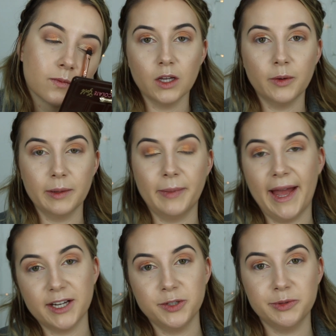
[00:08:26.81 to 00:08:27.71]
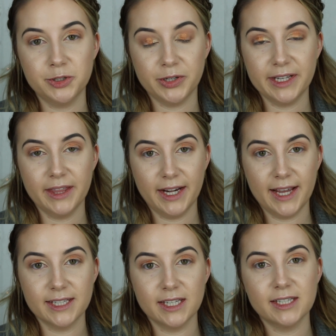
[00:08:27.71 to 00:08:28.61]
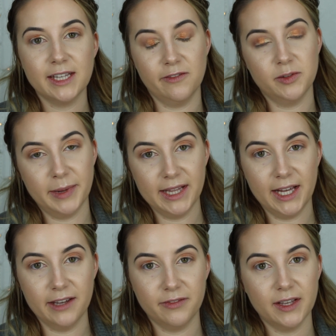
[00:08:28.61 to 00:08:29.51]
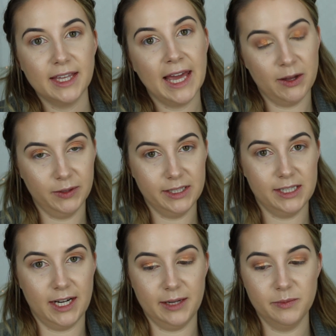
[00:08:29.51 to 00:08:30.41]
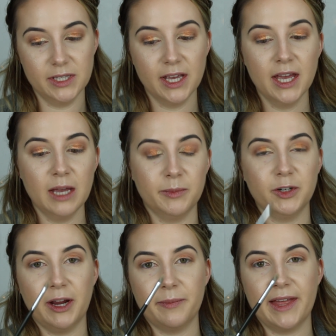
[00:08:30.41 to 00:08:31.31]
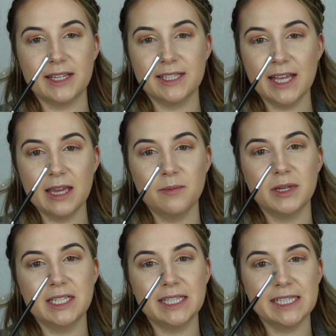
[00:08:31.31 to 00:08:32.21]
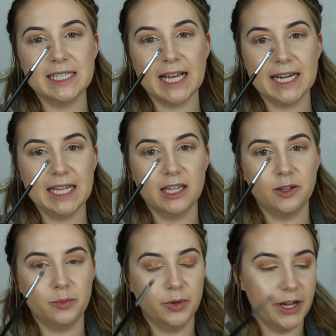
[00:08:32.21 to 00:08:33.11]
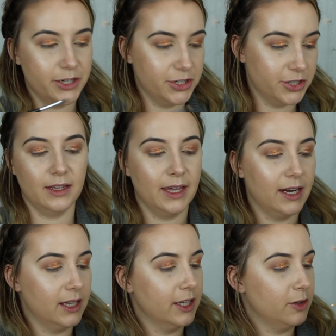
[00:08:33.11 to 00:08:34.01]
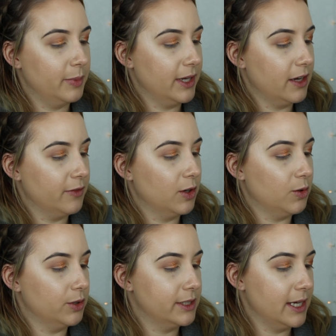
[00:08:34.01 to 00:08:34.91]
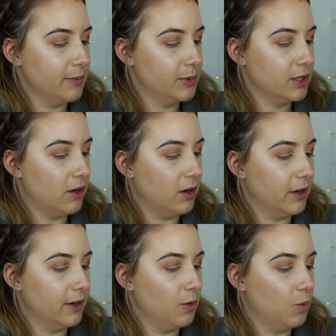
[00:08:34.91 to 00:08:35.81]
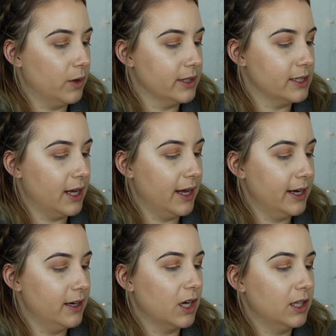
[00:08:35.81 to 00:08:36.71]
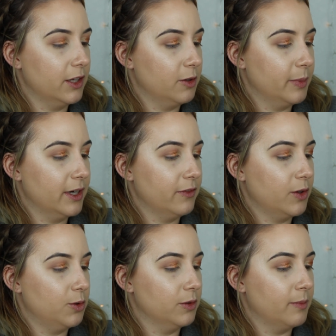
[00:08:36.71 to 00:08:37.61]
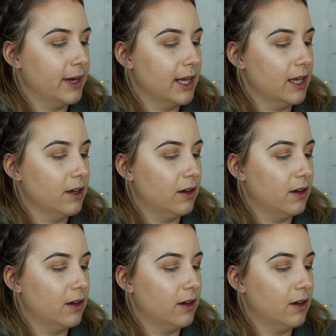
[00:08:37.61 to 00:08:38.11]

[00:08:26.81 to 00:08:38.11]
Going back to a trick that has saved my life countless times, I'm going to grab that same teensy tiny little brush, get a little bit of Gold Dipped on one side, a little bit of Old Money